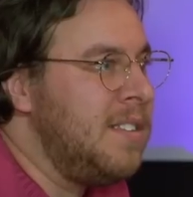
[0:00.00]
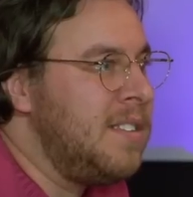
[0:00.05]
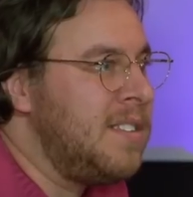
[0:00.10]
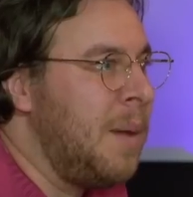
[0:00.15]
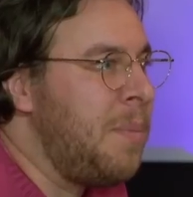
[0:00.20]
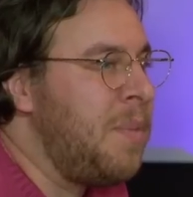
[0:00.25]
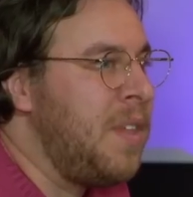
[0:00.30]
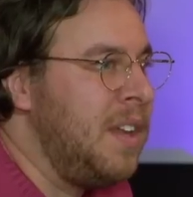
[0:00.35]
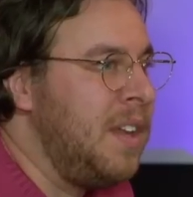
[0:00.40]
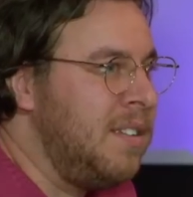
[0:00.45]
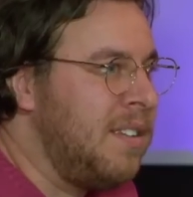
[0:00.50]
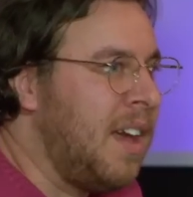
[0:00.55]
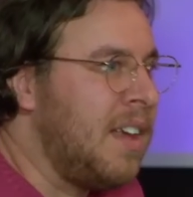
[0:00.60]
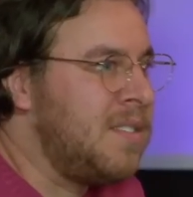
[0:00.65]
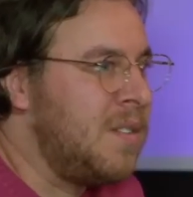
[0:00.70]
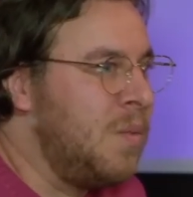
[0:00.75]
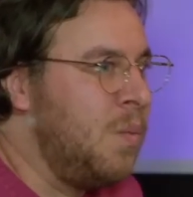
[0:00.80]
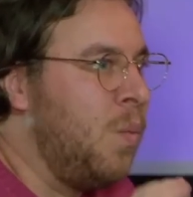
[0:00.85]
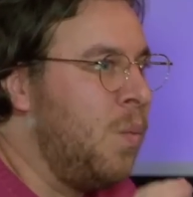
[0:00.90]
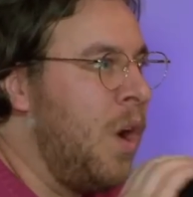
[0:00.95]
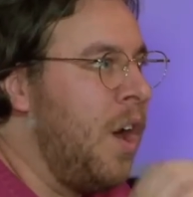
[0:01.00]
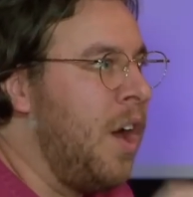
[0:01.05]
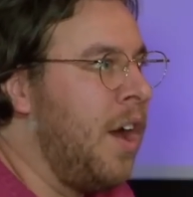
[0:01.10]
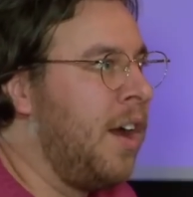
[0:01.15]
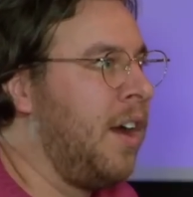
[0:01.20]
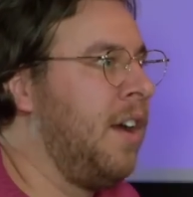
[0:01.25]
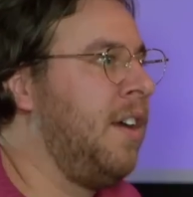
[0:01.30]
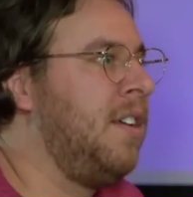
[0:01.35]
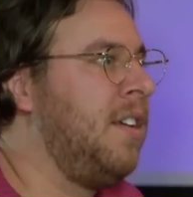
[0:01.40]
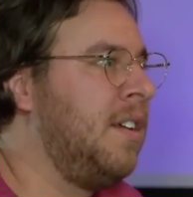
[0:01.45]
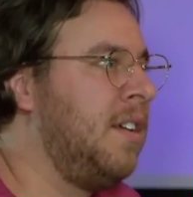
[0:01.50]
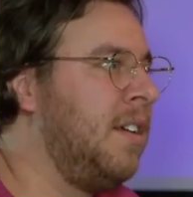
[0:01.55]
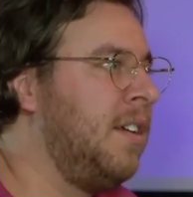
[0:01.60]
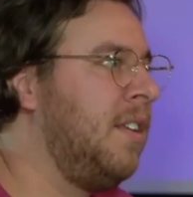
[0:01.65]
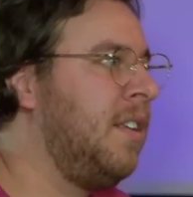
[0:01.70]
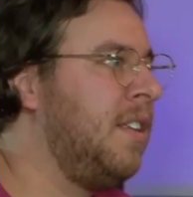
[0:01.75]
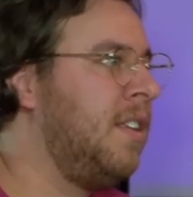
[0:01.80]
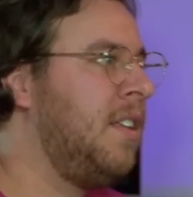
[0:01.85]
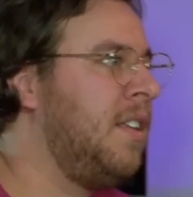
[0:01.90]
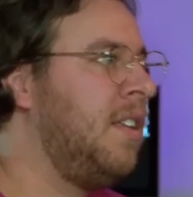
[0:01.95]
something doesn't work,
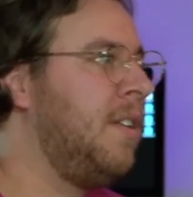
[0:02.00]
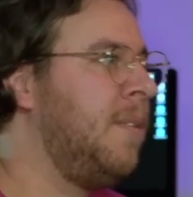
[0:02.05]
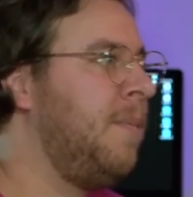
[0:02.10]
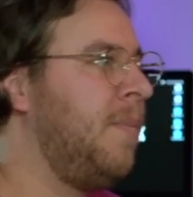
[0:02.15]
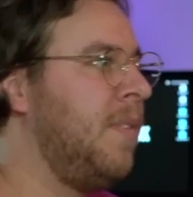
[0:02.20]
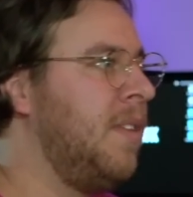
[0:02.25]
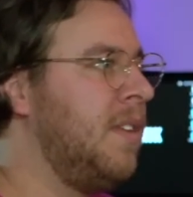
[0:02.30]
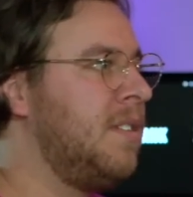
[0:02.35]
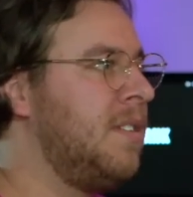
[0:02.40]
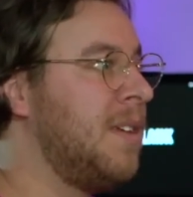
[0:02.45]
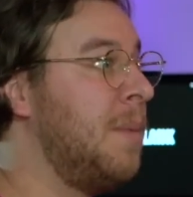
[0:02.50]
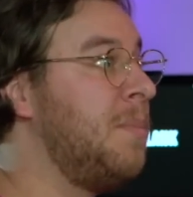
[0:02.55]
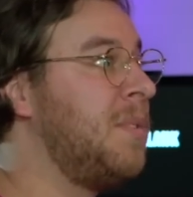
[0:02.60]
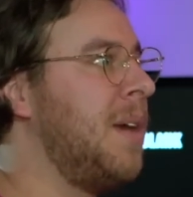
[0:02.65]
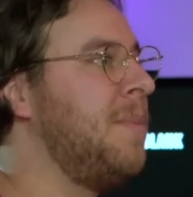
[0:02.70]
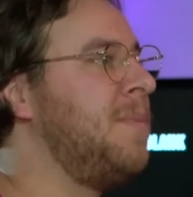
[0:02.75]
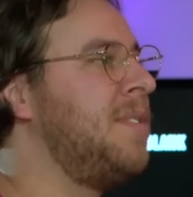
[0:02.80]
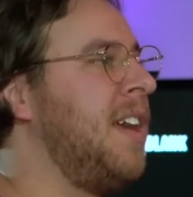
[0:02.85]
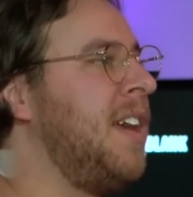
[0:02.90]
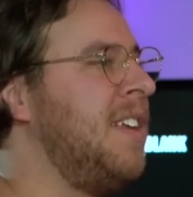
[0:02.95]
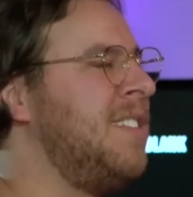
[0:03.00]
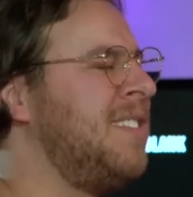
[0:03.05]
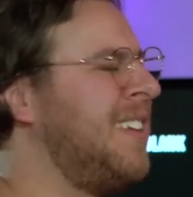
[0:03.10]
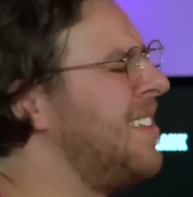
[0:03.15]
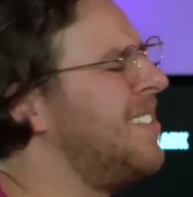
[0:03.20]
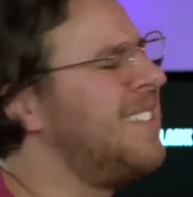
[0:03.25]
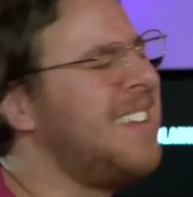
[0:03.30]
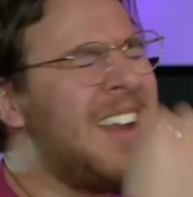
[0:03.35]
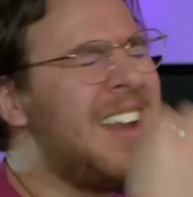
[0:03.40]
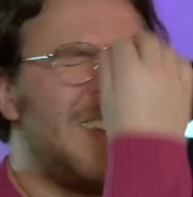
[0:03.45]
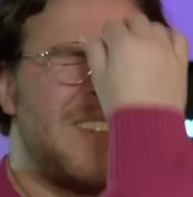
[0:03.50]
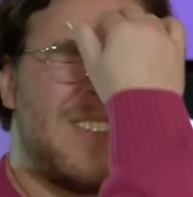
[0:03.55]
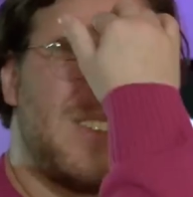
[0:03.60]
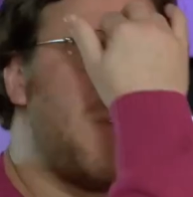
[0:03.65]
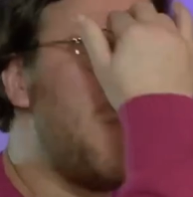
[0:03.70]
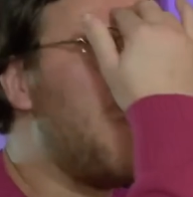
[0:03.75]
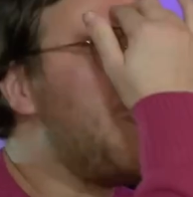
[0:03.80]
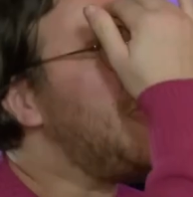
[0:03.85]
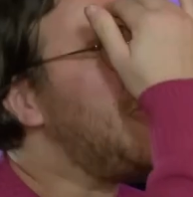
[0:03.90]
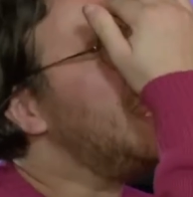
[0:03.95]
sometimes does. That sounded
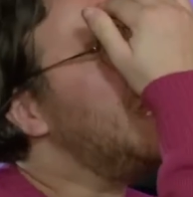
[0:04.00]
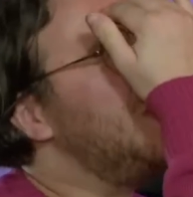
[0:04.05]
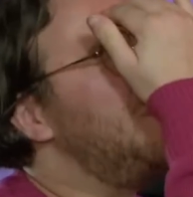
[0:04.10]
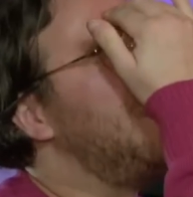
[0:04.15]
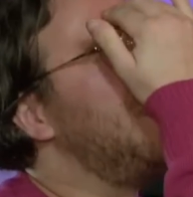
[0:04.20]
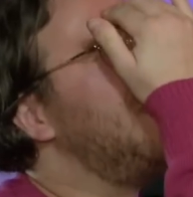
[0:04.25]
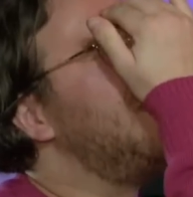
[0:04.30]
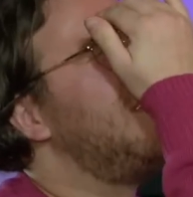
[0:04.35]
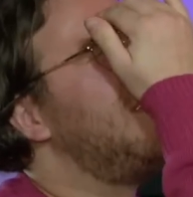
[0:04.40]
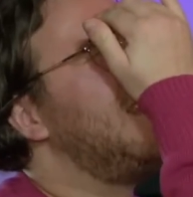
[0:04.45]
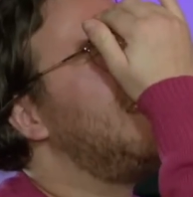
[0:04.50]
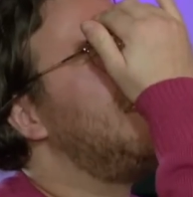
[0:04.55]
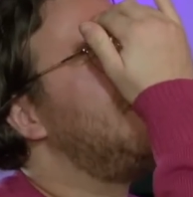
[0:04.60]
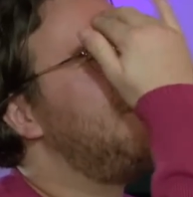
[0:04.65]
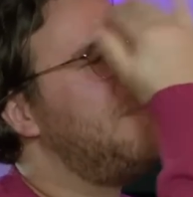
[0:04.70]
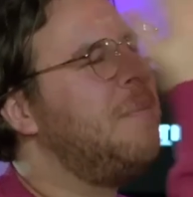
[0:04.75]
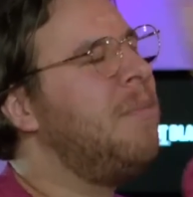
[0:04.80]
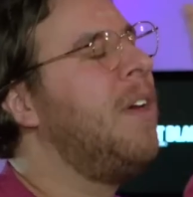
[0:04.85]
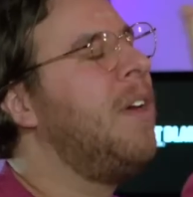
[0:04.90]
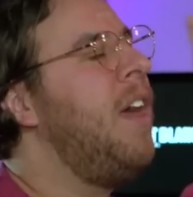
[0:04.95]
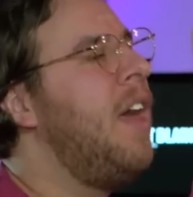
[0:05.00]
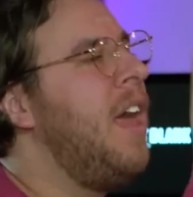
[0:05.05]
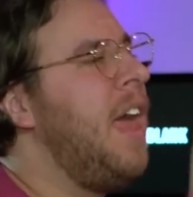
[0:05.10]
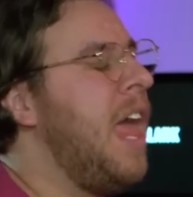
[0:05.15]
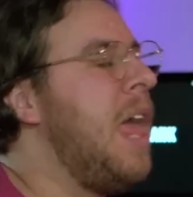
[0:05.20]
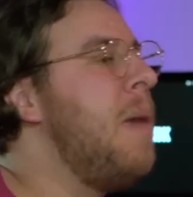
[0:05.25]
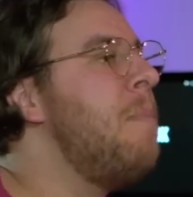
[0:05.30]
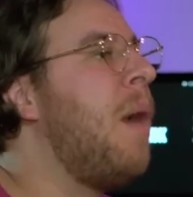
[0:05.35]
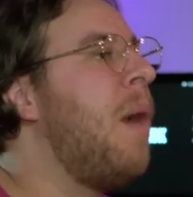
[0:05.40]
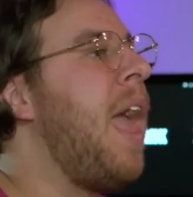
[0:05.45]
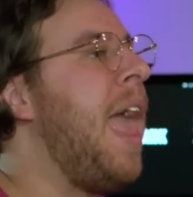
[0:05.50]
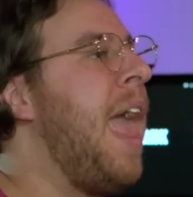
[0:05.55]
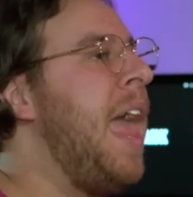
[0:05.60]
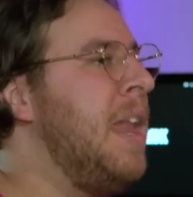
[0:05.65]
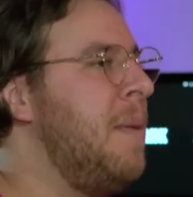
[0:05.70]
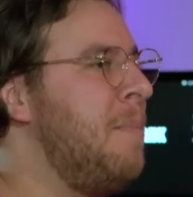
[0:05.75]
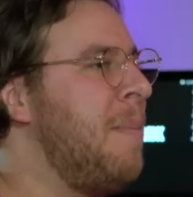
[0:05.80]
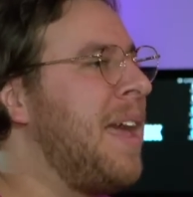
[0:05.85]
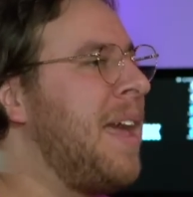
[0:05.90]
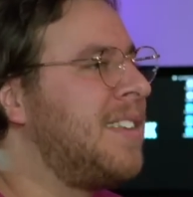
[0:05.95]
so weird, but in my
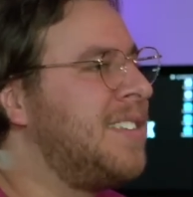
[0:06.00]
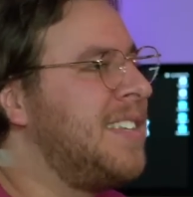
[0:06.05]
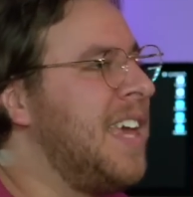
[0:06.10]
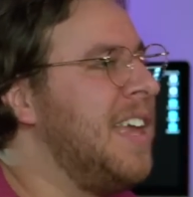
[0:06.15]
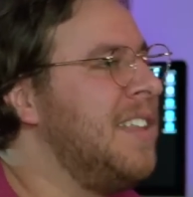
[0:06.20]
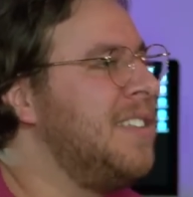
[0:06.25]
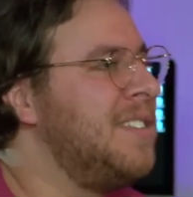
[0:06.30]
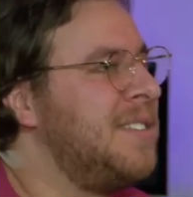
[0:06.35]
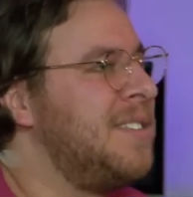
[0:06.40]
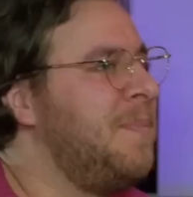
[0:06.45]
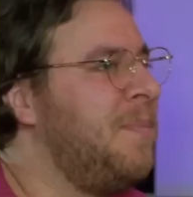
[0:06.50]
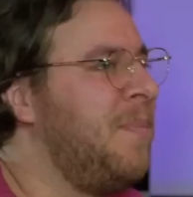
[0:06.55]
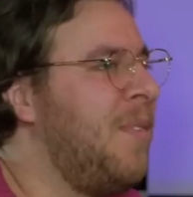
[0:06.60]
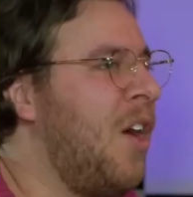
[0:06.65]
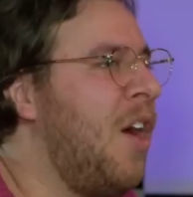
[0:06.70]
head it makes sense.